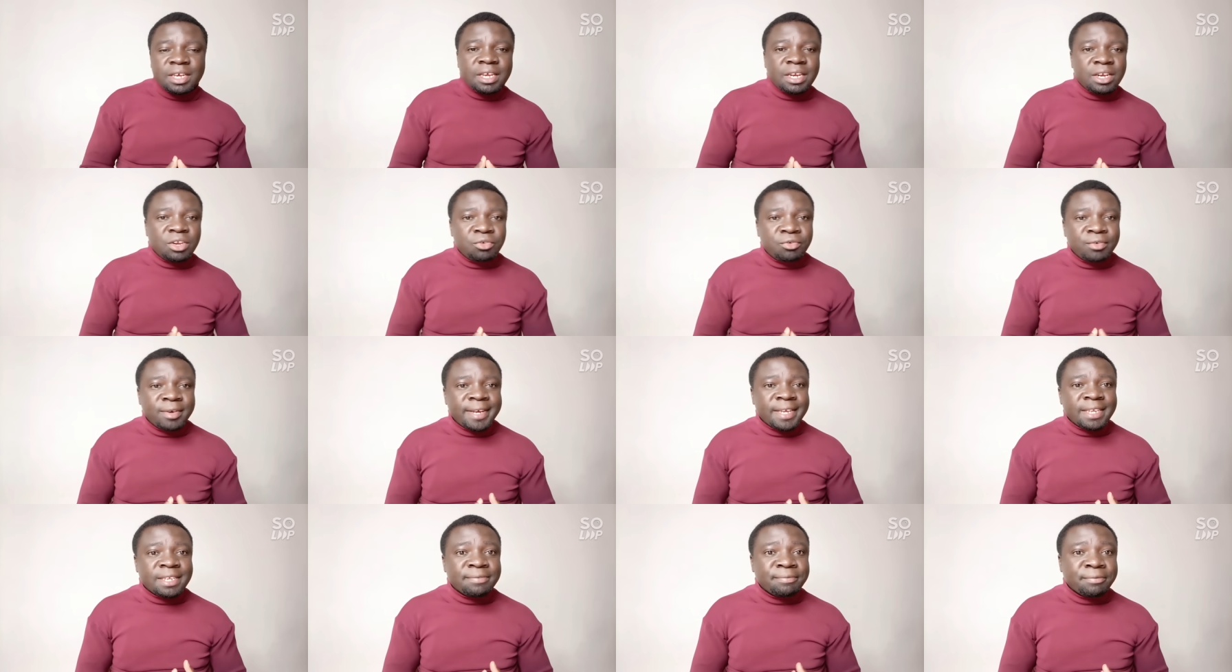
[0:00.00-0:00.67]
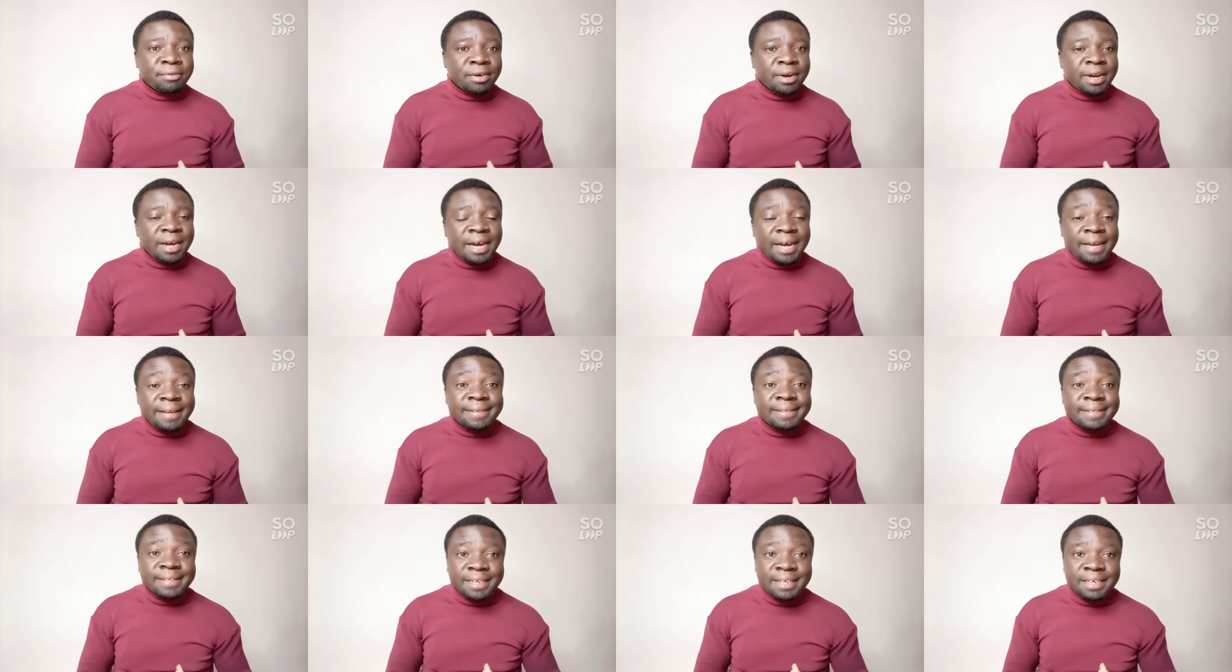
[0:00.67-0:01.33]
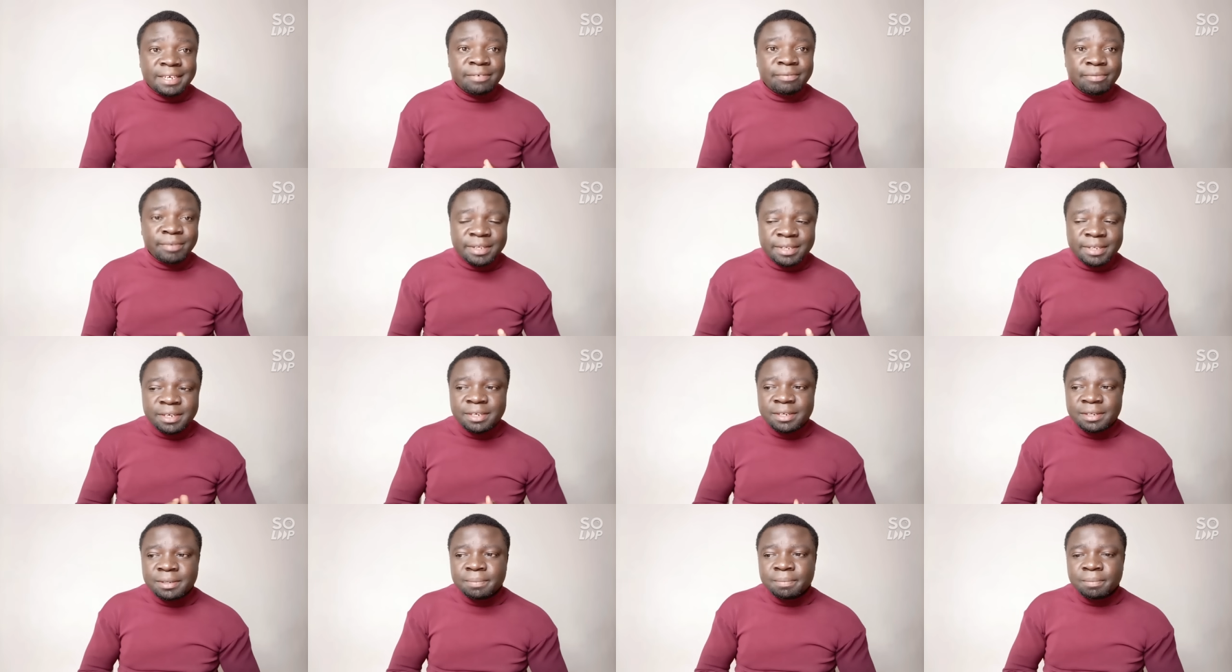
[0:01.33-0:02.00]
in the U S for a state
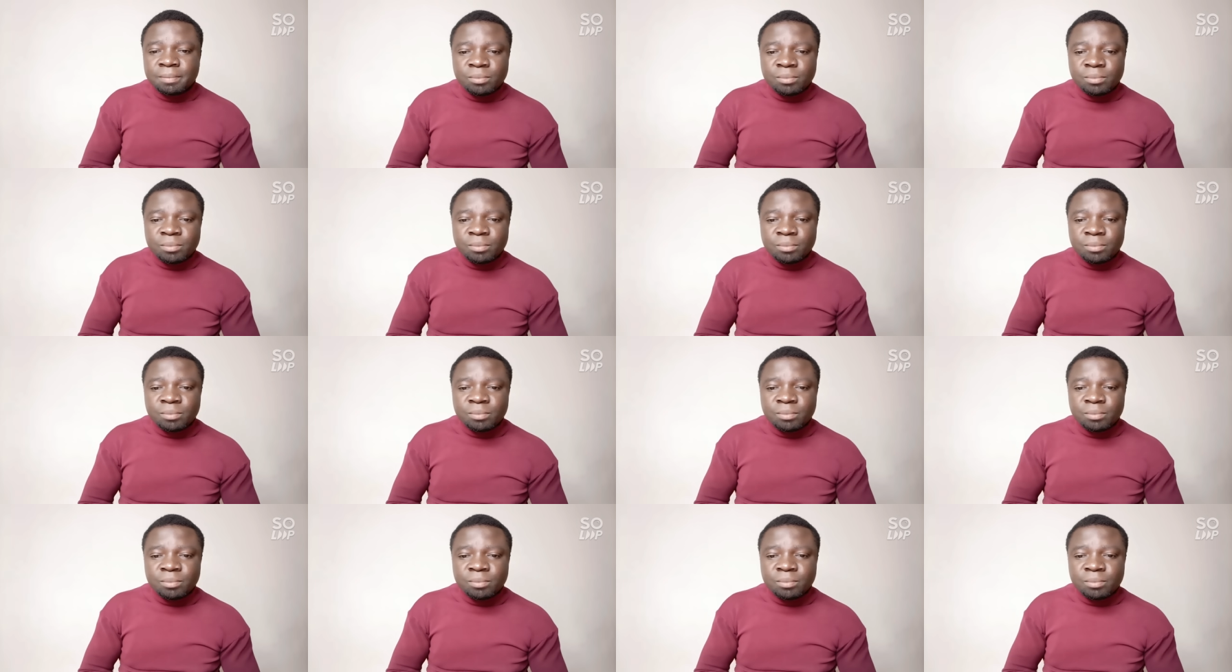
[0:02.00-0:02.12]
visit.